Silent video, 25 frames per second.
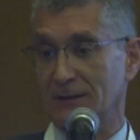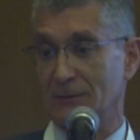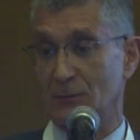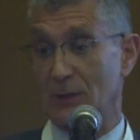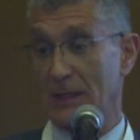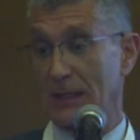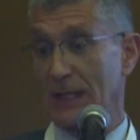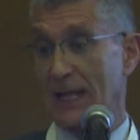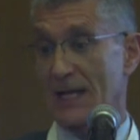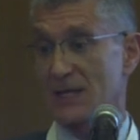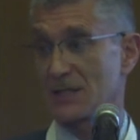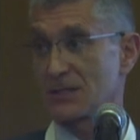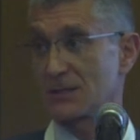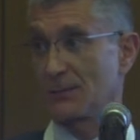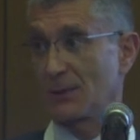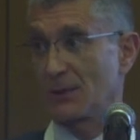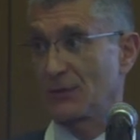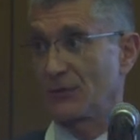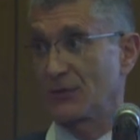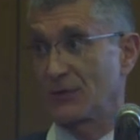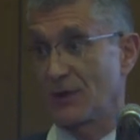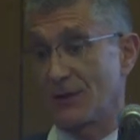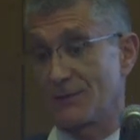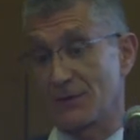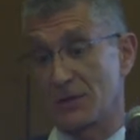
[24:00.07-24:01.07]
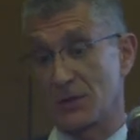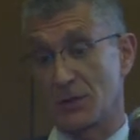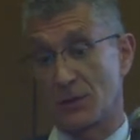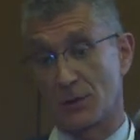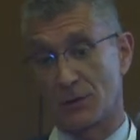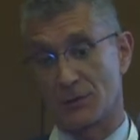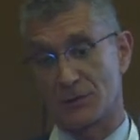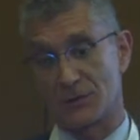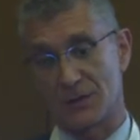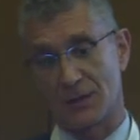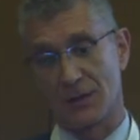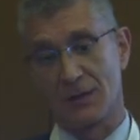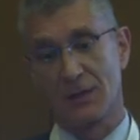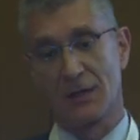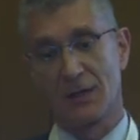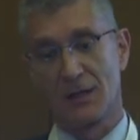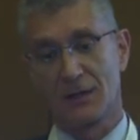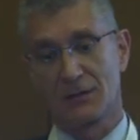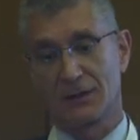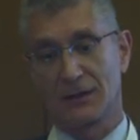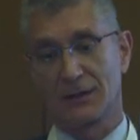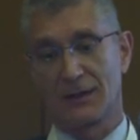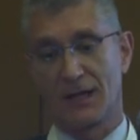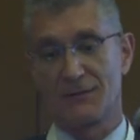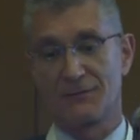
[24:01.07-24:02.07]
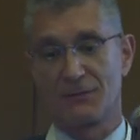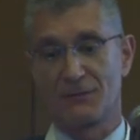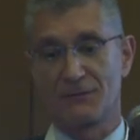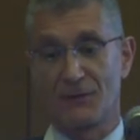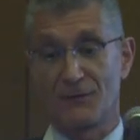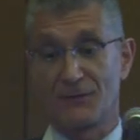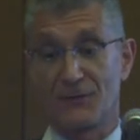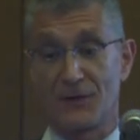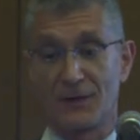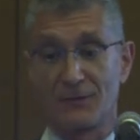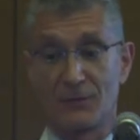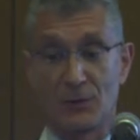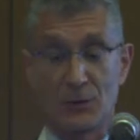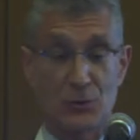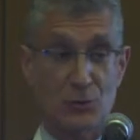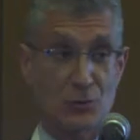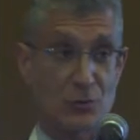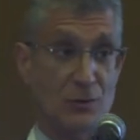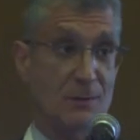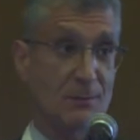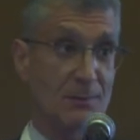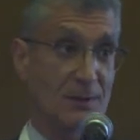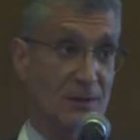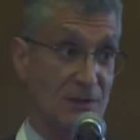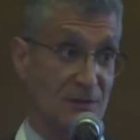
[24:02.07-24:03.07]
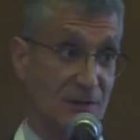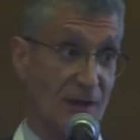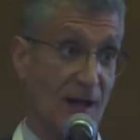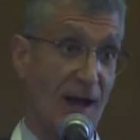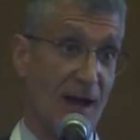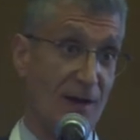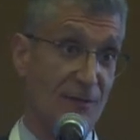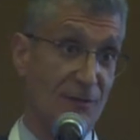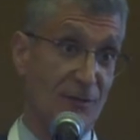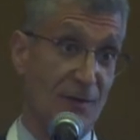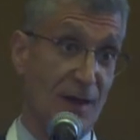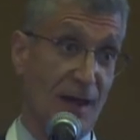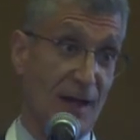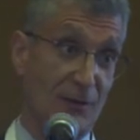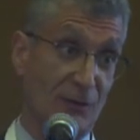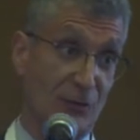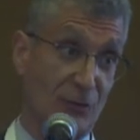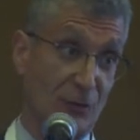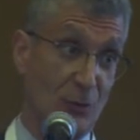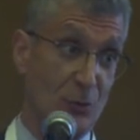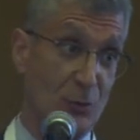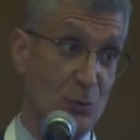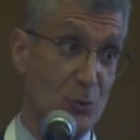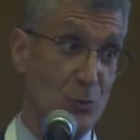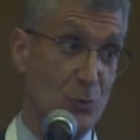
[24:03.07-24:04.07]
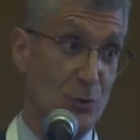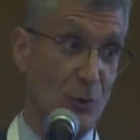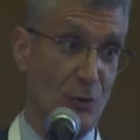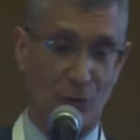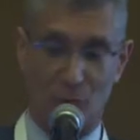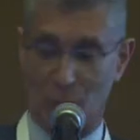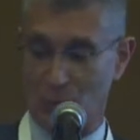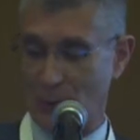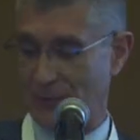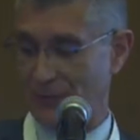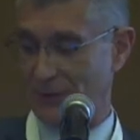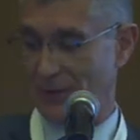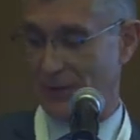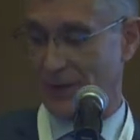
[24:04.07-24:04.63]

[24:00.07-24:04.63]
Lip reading: only lasts about 7 years, the life of a favorite treatment is half that. So who knows what the